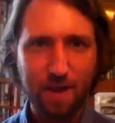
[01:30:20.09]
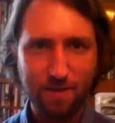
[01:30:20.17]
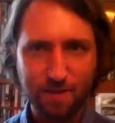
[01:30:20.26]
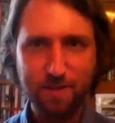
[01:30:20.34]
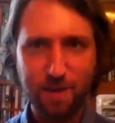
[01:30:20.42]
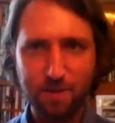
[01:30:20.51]

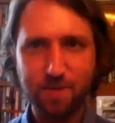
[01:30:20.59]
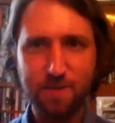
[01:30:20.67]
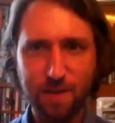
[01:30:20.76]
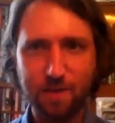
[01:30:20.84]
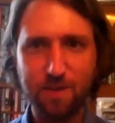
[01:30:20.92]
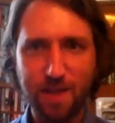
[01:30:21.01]
These are
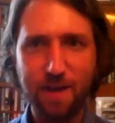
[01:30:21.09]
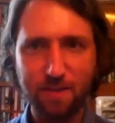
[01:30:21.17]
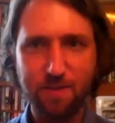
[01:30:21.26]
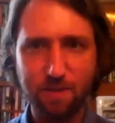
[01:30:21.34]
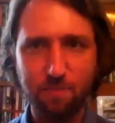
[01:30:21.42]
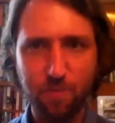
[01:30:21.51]
the
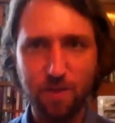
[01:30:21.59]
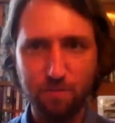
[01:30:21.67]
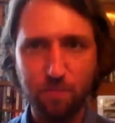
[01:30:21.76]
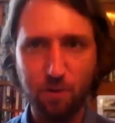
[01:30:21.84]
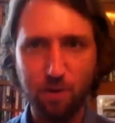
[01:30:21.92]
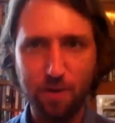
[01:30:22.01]
90s in
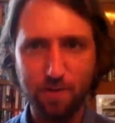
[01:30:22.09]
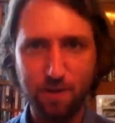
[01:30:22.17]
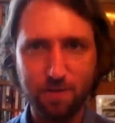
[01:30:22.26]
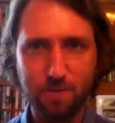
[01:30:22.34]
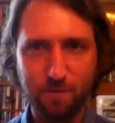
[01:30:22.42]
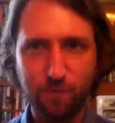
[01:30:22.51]
Poland. That
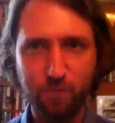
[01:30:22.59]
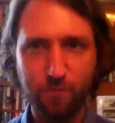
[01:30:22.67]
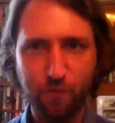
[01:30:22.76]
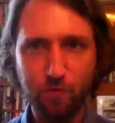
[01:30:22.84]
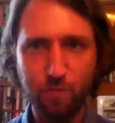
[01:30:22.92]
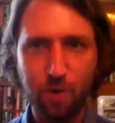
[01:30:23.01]

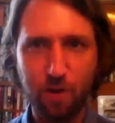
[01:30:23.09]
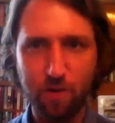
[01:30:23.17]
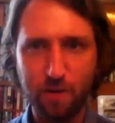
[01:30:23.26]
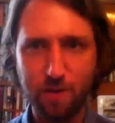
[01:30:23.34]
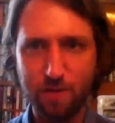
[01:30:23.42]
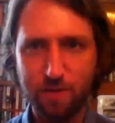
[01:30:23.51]
football
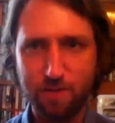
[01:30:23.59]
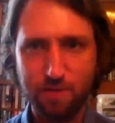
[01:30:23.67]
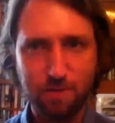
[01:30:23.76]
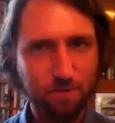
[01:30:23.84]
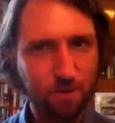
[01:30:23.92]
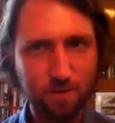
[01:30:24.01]

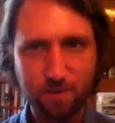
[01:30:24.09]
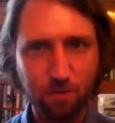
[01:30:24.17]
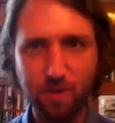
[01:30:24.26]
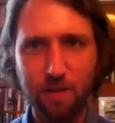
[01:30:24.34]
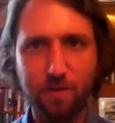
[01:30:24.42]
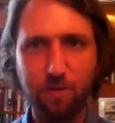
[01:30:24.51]
is
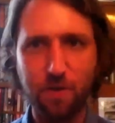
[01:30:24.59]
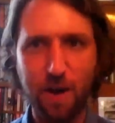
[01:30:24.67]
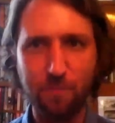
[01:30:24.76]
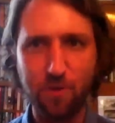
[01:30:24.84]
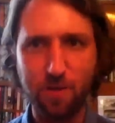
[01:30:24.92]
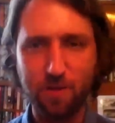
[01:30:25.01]
totally
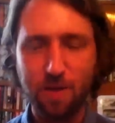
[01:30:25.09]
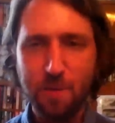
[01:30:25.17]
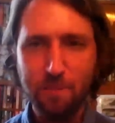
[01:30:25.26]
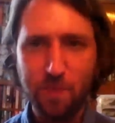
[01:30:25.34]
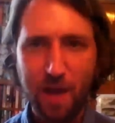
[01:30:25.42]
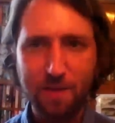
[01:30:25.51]
corrupted,
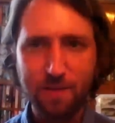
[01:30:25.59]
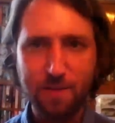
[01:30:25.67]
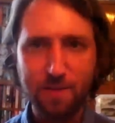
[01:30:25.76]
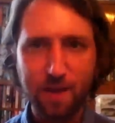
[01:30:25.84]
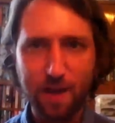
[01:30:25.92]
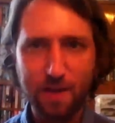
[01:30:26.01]
and
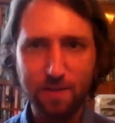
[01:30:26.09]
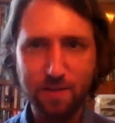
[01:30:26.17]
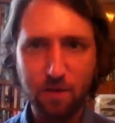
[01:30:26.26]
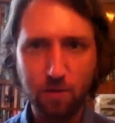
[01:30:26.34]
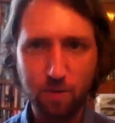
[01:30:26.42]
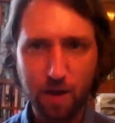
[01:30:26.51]

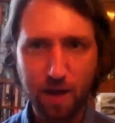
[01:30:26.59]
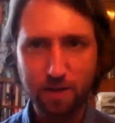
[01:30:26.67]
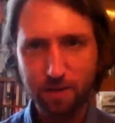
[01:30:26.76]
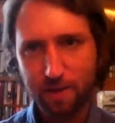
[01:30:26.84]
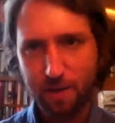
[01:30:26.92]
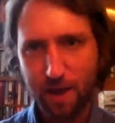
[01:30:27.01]
so I
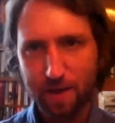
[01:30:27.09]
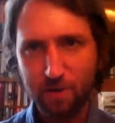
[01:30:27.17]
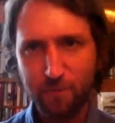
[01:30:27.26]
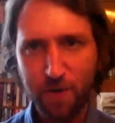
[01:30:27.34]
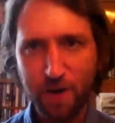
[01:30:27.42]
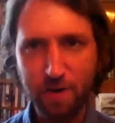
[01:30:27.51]

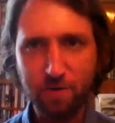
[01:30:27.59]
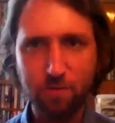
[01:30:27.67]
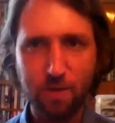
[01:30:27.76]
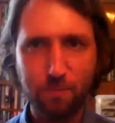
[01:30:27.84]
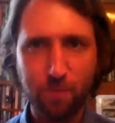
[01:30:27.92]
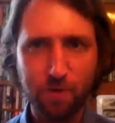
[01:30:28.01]
refer to
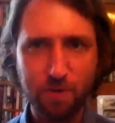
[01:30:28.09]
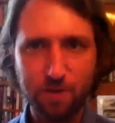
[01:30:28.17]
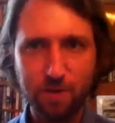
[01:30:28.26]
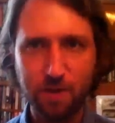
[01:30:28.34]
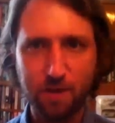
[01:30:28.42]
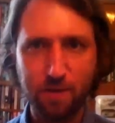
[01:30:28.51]
the
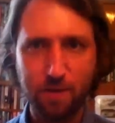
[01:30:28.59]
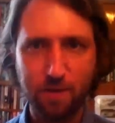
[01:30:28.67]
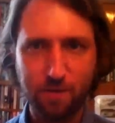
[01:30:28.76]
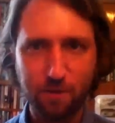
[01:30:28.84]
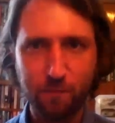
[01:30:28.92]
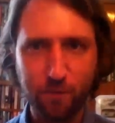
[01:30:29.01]
political
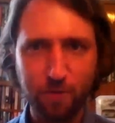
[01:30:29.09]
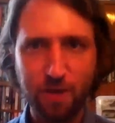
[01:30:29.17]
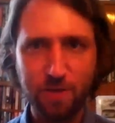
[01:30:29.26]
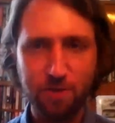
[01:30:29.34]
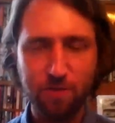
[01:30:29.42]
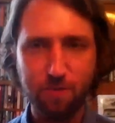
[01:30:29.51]

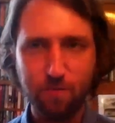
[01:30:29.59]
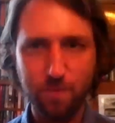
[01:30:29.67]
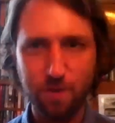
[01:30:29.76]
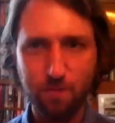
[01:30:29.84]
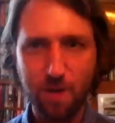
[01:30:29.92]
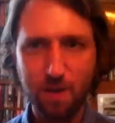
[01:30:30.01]
confrontation
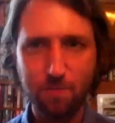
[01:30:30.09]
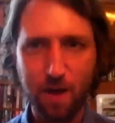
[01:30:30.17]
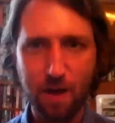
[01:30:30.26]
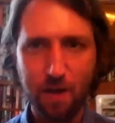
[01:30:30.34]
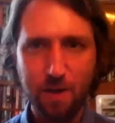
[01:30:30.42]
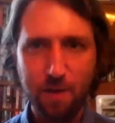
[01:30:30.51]
in
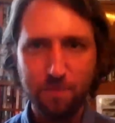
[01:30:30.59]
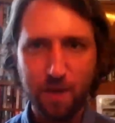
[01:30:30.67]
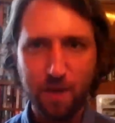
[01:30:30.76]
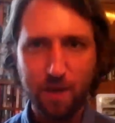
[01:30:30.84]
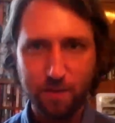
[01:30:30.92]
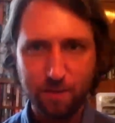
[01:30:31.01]
Myanmar
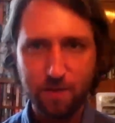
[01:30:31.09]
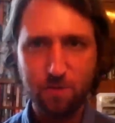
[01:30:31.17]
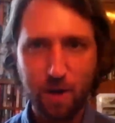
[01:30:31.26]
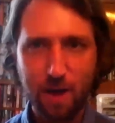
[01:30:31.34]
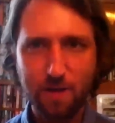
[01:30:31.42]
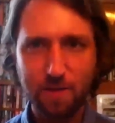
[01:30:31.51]
this
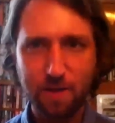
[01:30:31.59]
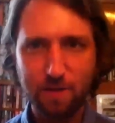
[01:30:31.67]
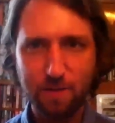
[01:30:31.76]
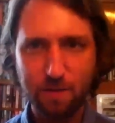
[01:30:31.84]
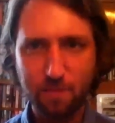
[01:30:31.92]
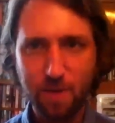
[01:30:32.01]
way:
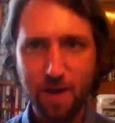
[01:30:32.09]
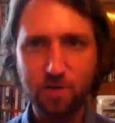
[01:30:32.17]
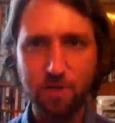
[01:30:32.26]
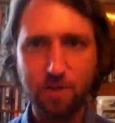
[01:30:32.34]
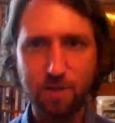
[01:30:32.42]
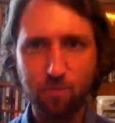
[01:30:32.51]
that
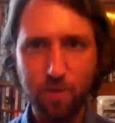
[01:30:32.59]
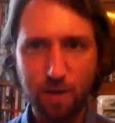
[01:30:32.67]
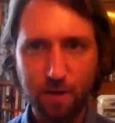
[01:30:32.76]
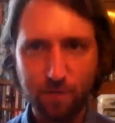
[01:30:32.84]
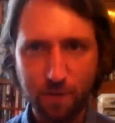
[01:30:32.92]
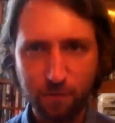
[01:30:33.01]
imagine that we
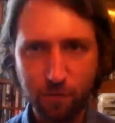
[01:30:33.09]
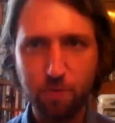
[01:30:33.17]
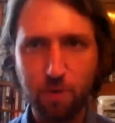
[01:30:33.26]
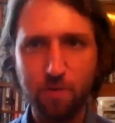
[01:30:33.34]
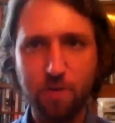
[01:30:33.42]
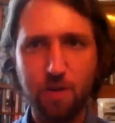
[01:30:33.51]
have a
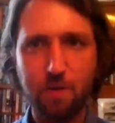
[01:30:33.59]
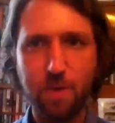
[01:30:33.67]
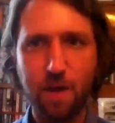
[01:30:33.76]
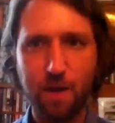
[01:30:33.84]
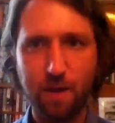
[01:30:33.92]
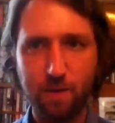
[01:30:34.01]
football team,
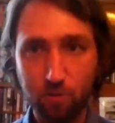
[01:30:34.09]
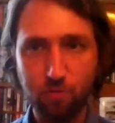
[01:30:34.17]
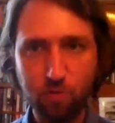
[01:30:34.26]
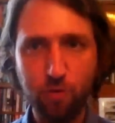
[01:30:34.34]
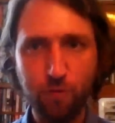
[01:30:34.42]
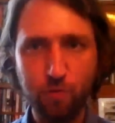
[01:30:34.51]

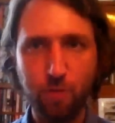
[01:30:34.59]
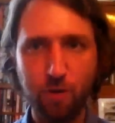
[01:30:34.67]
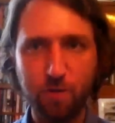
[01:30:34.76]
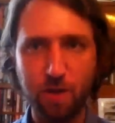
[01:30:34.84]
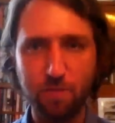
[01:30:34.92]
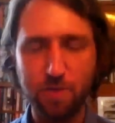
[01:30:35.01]
two football
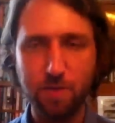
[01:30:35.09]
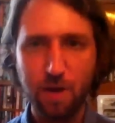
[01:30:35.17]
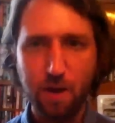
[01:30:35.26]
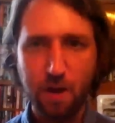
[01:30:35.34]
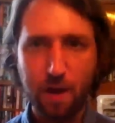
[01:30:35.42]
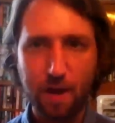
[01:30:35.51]
teams.
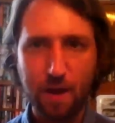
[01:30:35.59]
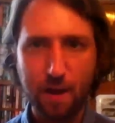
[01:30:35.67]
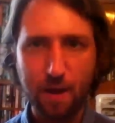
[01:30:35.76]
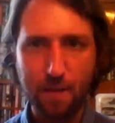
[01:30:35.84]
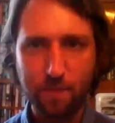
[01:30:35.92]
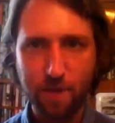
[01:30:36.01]

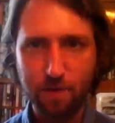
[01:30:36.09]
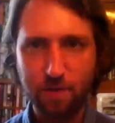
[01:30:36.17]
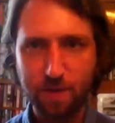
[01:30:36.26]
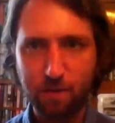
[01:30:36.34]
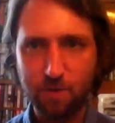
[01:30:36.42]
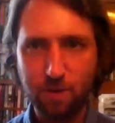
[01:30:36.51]

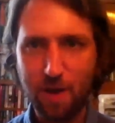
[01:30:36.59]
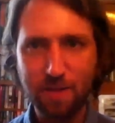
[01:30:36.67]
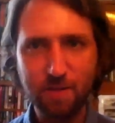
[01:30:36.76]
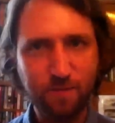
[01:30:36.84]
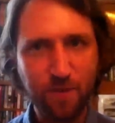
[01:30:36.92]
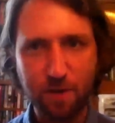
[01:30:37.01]
The one
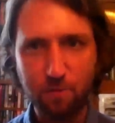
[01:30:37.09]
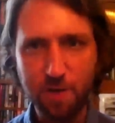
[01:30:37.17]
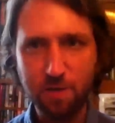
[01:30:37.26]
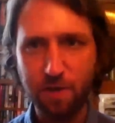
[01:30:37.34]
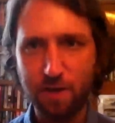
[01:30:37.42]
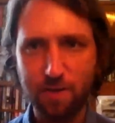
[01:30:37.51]
is very
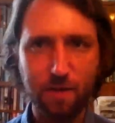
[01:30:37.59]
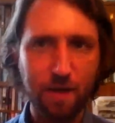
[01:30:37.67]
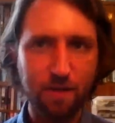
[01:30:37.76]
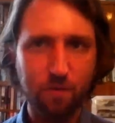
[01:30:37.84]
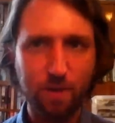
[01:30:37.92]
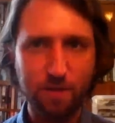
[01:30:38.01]
weak and the
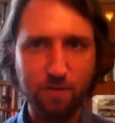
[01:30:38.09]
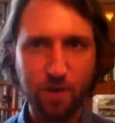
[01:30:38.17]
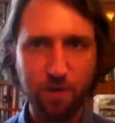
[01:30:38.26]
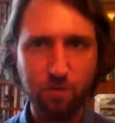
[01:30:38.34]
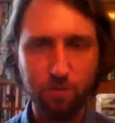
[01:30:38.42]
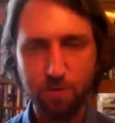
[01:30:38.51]
other one is
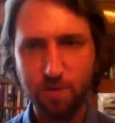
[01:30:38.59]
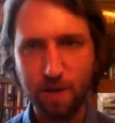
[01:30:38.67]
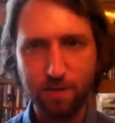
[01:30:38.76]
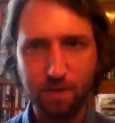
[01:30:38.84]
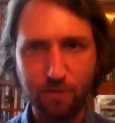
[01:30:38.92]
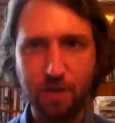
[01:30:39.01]
very good.
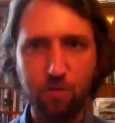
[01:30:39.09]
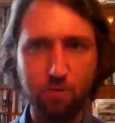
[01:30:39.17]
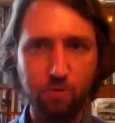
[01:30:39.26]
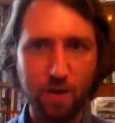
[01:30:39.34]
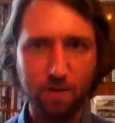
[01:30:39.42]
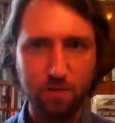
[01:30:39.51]
The very
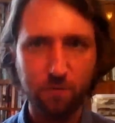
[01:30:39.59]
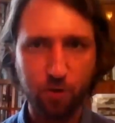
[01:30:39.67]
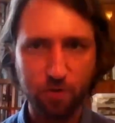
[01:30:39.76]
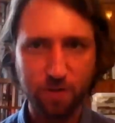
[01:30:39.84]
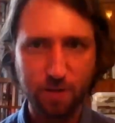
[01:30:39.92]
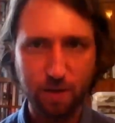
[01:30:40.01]
good one is, of
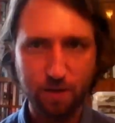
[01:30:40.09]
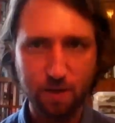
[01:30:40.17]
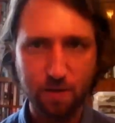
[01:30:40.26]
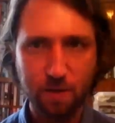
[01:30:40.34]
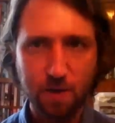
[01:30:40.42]
course, NLD.